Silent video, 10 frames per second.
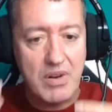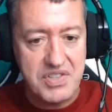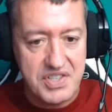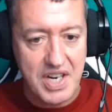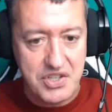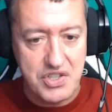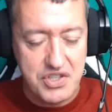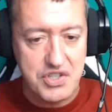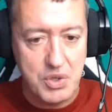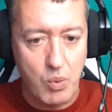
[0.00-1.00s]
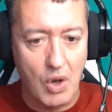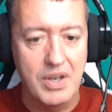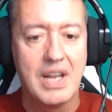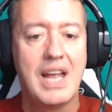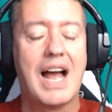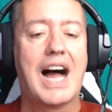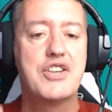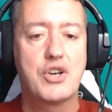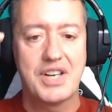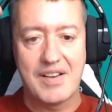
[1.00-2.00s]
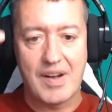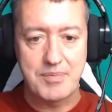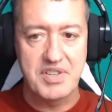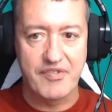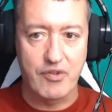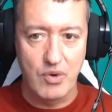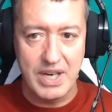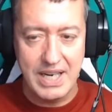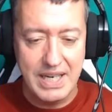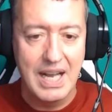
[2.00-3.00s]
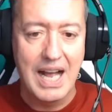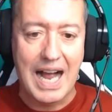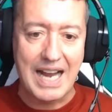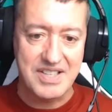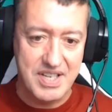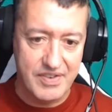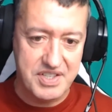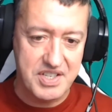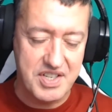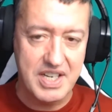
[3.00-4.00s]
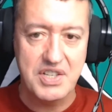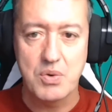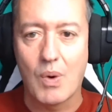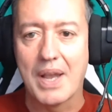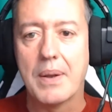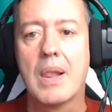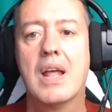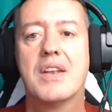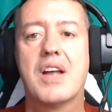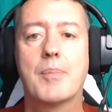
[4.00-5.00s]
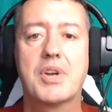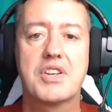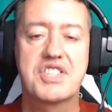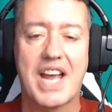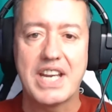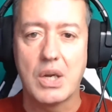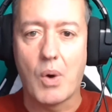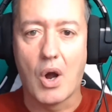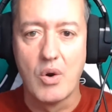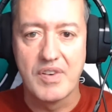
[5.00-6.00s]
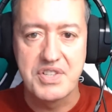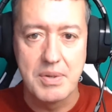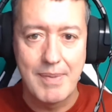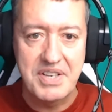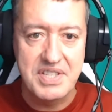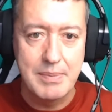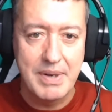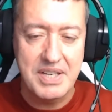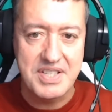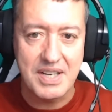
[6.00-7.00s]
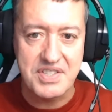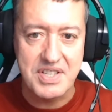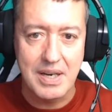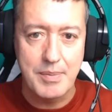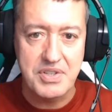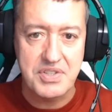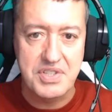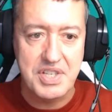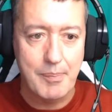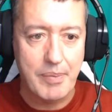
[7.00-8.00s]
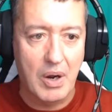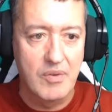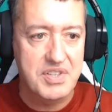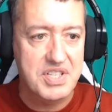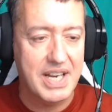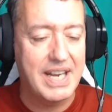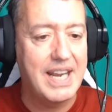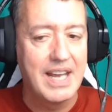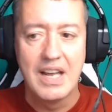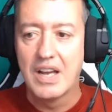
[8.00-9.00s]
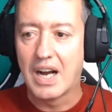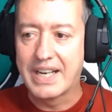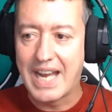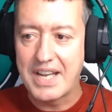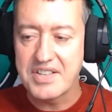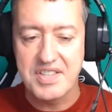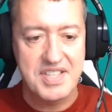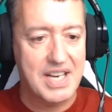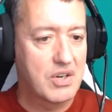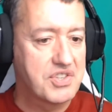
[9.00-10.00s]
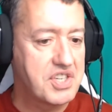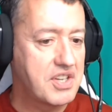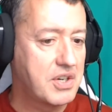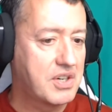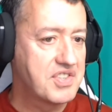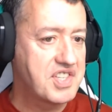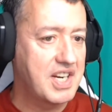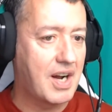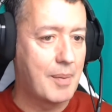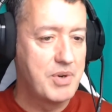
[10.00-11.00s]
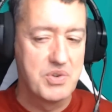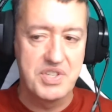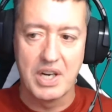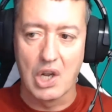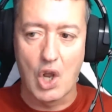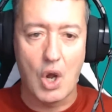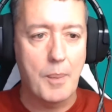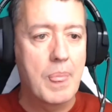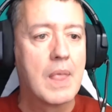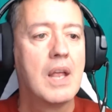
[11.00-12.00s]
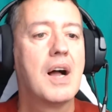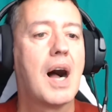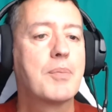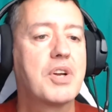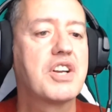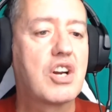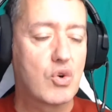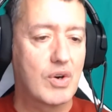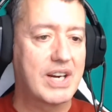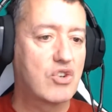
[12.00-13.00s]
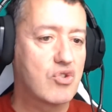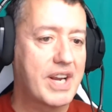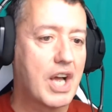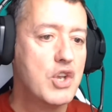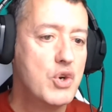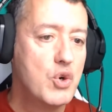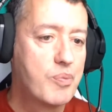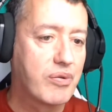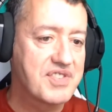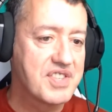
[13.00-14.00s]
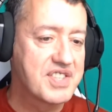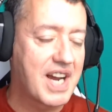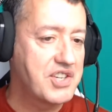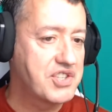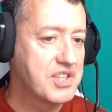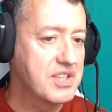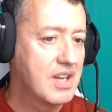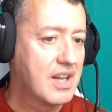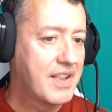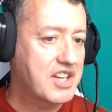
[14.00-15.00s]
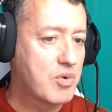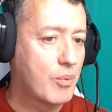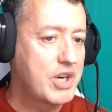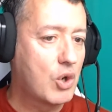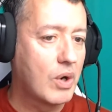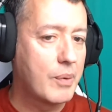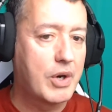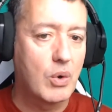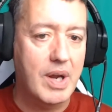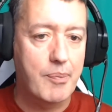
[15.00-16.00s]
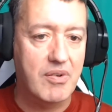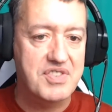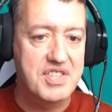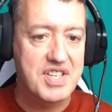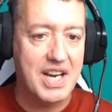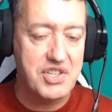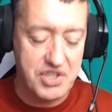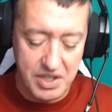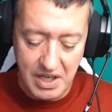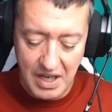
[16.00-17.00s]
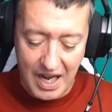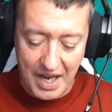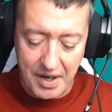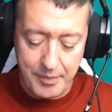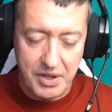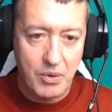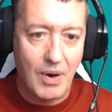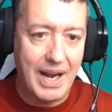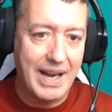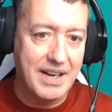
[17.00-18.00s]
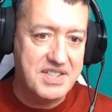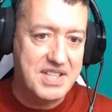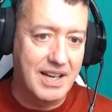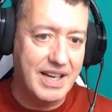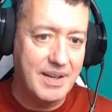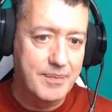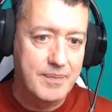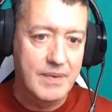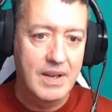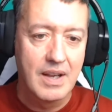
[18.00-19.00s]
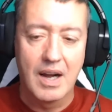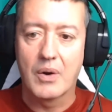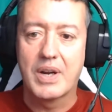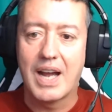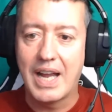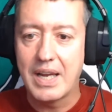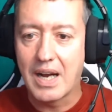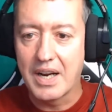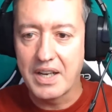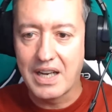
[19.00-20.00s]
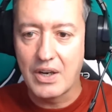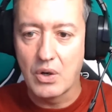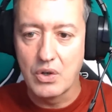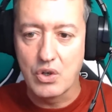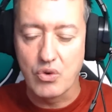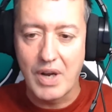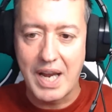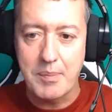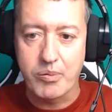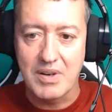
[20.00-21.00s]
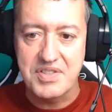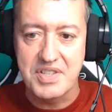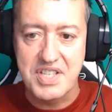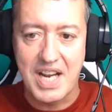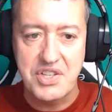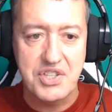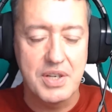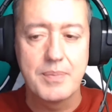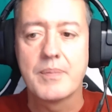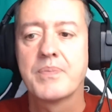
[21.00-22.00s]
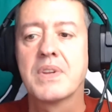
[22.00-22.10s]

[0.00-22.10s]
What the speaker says: presentations as you want, and you can have up to 3 activities in each one. Now, I'm going to take you over to Mentimeter. So let me just jump over to it. Again, it's a technology that you can see I'm using a lot. I'm going to create a new presentation. That's what we call it. We call it a presentation. And I'm going to write Italy. Okay, I'm going to click on Create Presentation.